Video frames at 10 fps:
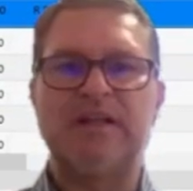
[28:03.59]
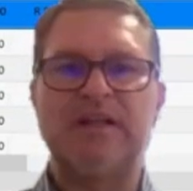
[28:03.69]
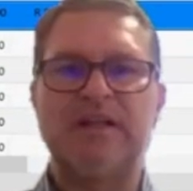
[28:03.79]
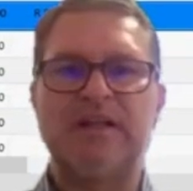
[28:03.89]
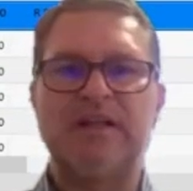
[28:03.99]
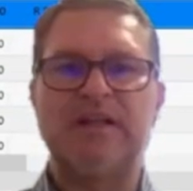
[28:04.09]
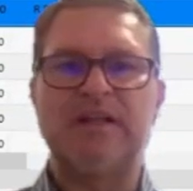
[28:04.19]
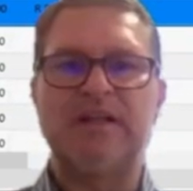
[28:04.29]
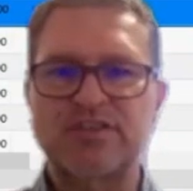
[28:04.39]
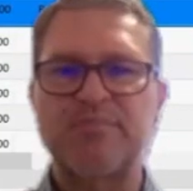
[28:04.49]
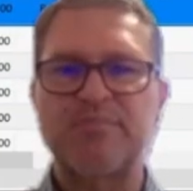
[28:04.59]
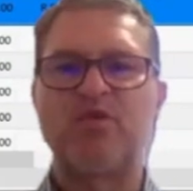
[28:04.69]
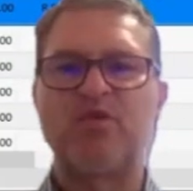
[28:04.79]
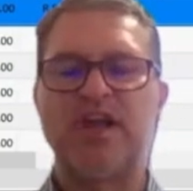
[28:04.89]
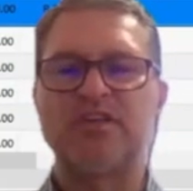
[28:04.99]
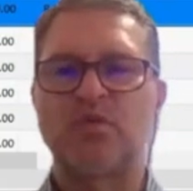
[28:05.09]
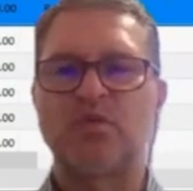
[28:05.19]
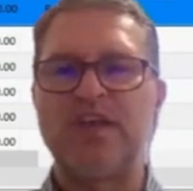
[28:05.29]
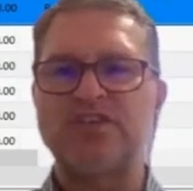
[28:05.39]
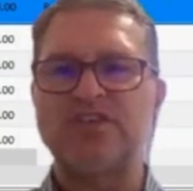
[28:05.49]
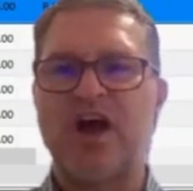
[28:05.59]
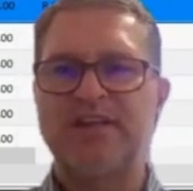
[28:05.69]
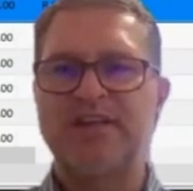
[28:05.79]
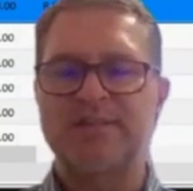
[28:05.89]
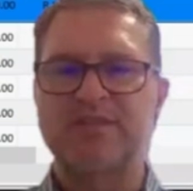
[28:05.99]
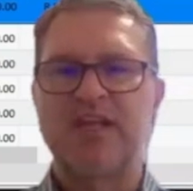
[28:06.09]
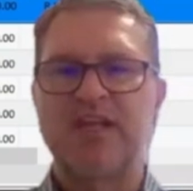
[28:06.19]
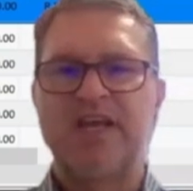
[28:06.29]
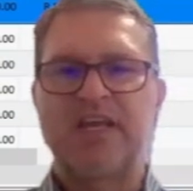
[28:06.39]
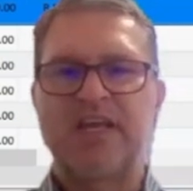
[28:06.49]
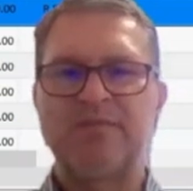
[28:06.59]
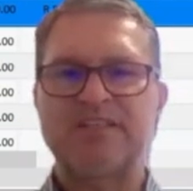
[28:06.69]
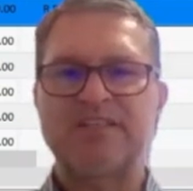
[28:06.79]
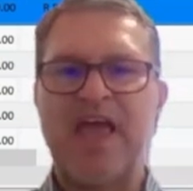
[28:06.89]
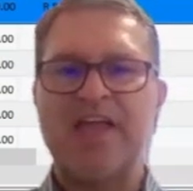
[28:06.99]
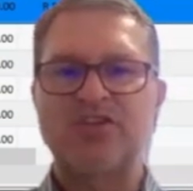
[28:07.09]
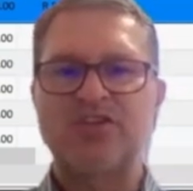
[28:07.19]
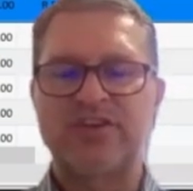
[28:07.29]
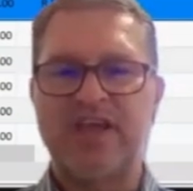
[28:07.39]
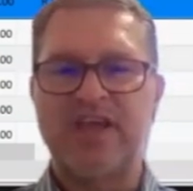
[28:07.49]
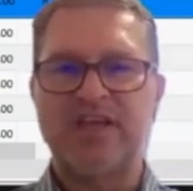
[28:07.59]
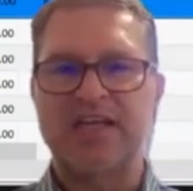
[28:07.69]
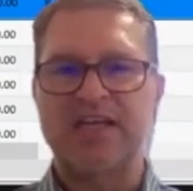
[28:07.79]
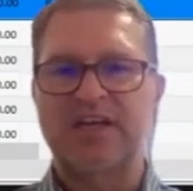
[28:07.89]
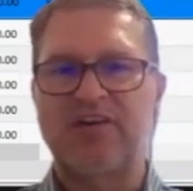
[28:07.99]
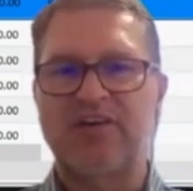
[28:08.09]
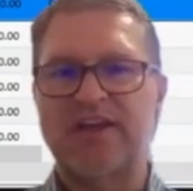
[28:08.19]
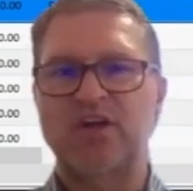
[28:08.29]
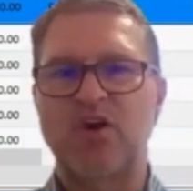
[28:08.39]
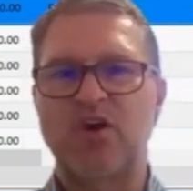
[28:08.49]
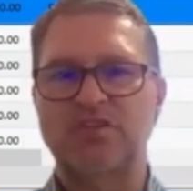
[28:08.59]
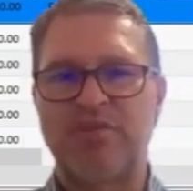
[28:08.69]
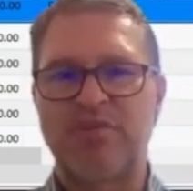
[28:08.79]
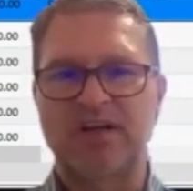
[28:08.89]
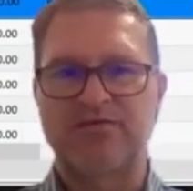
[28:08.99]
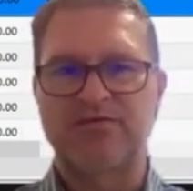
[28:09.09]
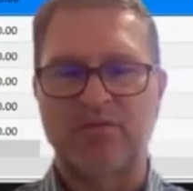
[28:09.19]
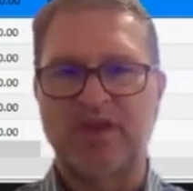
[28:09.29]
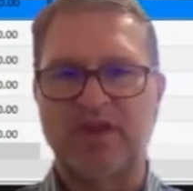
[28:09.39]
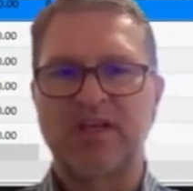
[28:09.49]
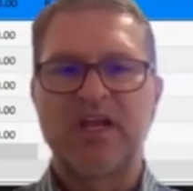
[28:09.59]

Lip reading: Now your cost report knows which items it must add together and create a cost bucket for me.